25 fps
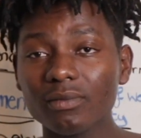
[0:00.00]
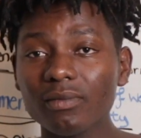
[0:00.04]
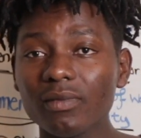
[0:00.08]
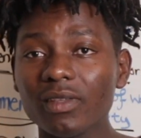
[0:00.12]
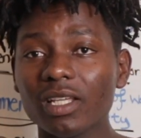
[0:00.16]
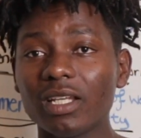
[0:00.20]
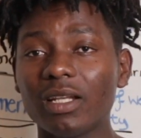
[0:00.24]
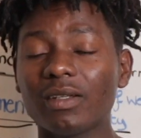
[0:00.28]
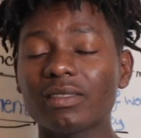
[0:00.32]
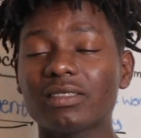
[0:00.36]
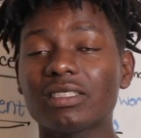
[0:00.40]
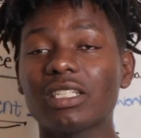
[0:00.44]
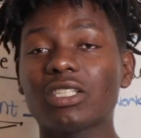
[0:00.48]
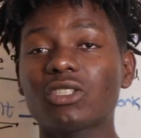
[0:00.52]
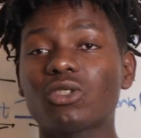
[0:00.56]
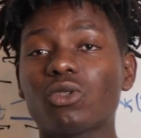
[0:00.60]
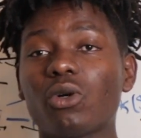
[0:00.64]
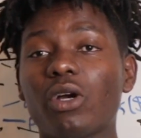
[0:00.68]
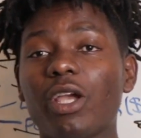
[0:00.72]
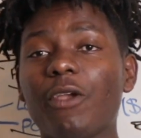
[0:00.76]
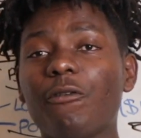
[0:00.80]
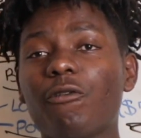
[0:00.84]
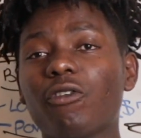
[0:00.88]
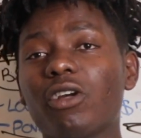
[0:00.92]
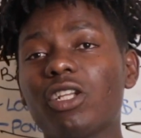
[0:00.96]
And I said,
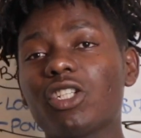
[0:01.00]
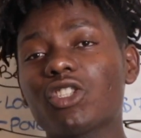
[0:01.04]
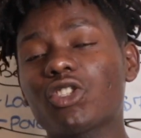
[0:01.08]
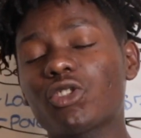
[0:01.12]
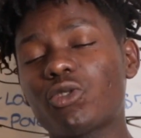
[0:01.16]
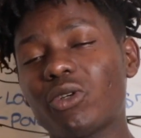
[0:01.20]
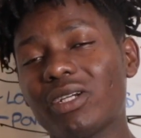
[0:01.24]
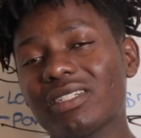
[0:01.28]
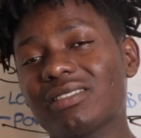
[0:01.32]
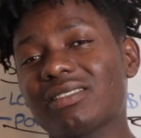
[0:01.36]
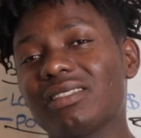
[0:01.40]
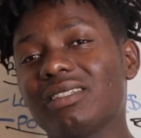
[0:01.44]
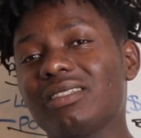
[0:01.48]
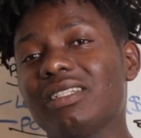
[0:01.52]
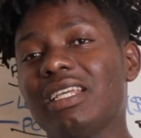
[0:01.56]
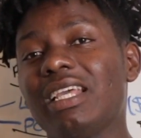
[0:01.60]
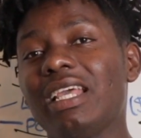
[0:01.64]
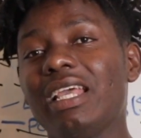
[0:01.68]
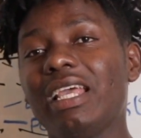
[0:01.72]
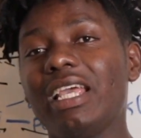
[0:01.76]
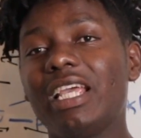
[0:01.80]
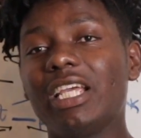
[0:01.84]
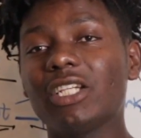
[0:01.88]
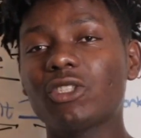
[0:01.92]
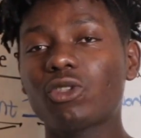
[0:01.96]
so if you're interested
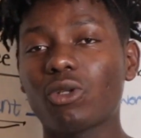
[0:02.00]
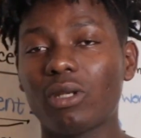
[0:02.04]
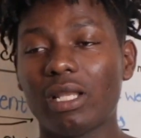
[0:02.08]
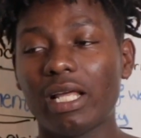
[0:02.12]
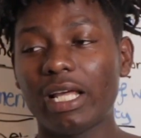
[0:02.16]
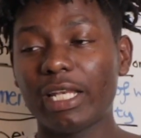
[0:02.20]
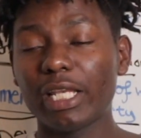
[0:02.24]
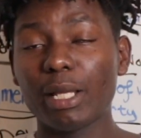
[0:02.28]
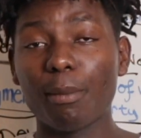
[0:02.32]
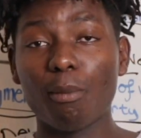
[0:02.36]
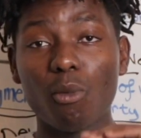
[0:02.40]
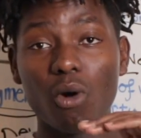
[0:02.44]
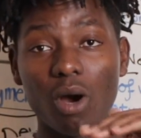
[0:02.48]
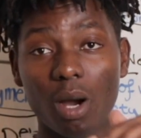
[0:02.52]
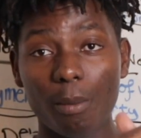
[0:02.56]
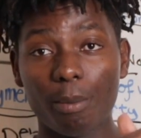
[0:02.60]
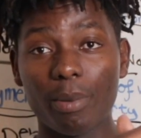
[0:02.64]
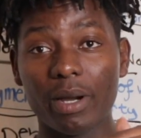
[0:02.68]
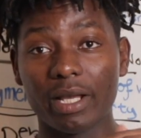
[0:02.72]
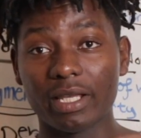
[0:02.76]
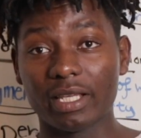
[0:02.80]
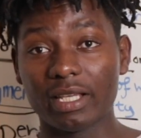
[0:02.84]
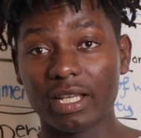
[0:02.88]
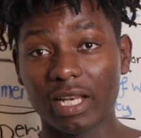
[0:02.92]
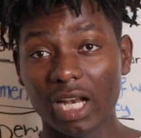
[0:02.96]
into learning more
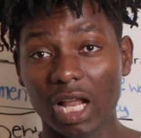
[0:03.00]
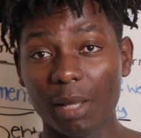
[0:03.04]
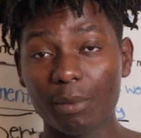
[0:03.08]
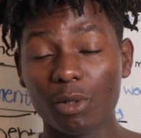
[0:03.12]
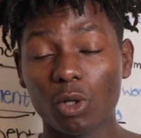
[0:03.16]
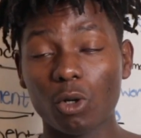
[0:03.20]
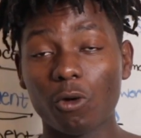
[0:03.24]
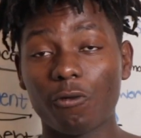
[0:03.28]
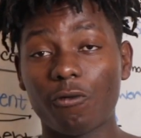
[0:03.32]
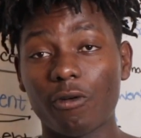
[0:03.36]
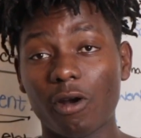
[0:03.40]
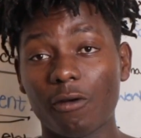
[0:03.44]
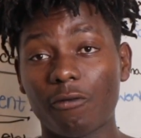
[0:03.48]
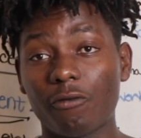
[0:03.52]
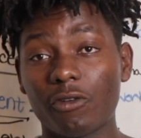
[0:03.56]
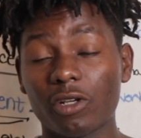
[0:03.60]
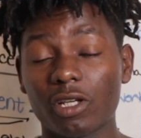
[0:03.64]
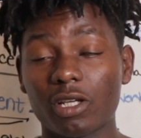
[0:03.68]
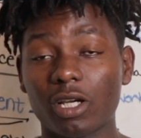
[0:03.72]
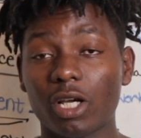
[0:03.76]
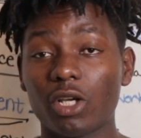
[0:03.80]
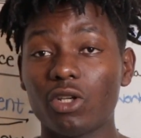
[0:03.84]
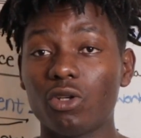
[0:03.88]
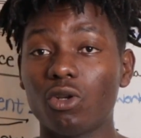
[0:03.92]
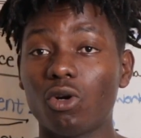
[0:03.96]
about economic of
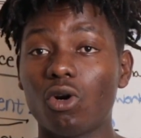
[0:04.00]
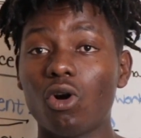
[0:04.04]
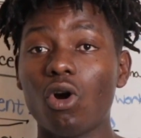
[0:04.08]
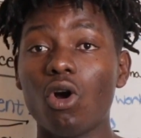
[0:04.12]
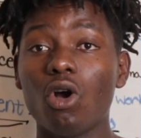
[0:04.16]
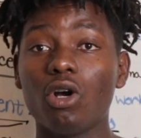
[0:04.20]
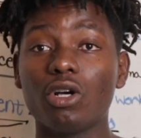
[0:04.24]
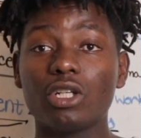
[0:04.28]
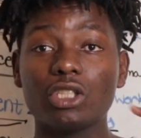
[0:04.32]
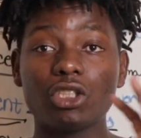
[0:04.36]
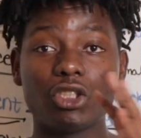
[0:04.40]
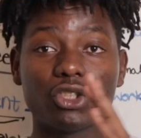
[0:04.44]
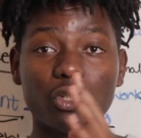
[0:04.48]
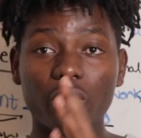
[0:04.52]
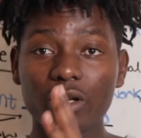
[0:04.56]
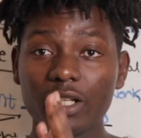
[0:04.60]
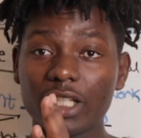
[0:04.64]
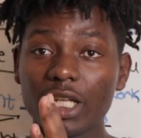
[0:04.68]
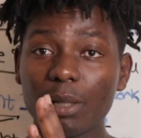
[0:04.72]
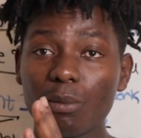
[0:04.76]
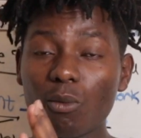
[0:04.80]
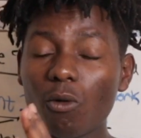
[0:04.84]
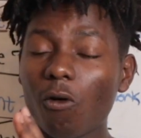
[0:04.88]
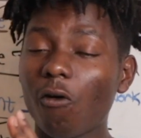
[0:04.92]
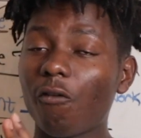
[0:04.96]
Africa, join
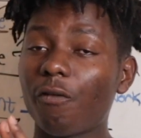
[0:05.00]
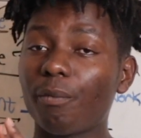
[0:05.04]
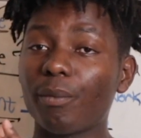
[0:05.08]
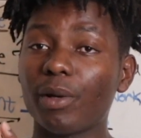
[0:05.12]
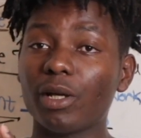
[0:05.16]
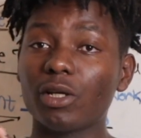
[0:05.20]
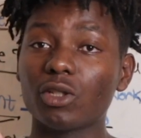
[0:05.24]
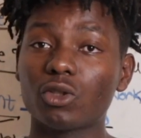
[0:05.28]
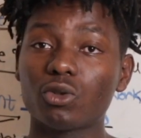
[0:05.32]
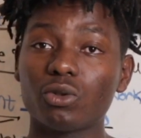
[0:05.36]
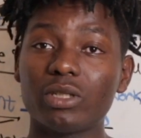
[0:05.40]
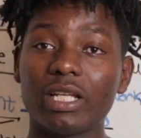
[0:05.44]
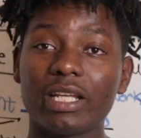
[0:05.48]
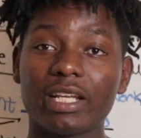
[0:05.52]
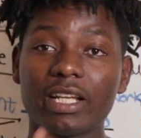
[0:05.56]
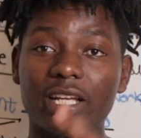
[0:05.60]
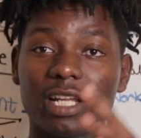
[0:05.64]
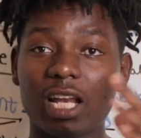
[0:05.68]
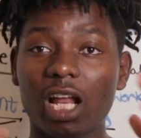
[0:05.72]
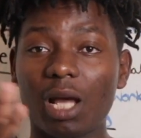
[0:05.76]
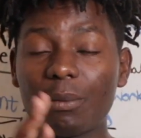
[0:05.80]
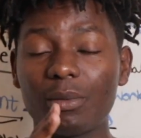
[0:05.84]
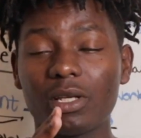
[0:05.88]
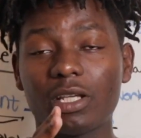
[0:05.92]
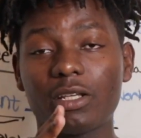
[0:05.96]
the movement to the
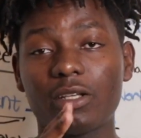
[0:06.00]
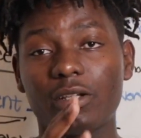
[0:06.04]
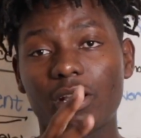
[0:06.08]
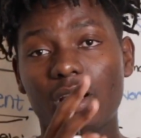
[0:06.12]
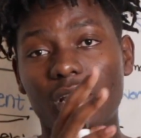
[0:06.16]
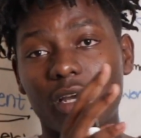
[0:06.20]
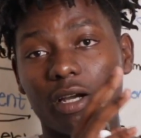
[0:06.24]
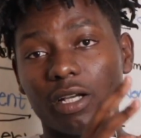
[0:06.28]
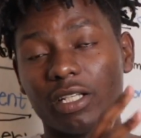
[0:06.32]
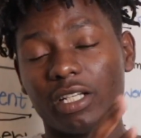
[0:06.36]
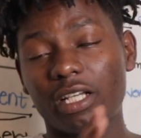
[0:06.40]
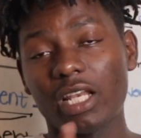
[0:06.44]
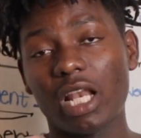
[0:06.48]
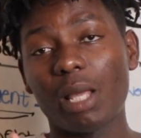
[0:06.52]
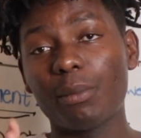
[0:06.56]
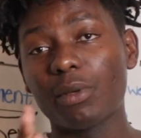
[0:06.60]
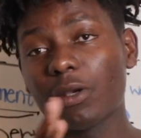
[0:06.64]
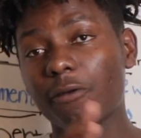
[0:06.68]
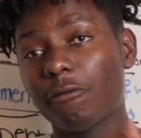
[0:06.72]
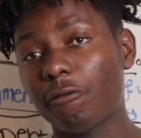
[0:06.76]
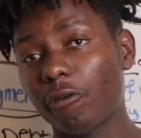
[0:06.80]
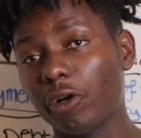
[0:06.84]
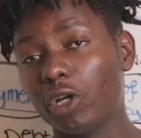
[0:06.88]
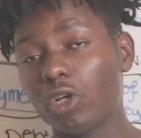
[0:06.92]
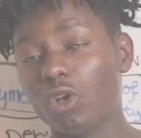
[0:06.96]
economic
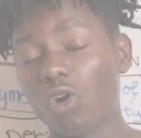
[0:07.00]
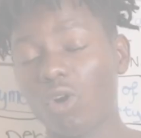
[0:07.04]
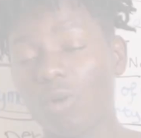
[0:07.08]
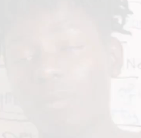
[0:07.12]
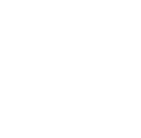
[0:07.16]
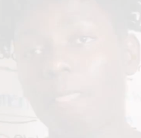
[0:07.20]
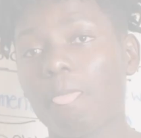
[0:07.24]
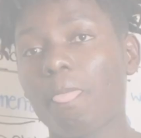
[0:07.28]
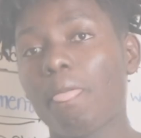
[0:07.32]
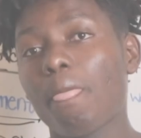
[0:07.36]
freedom.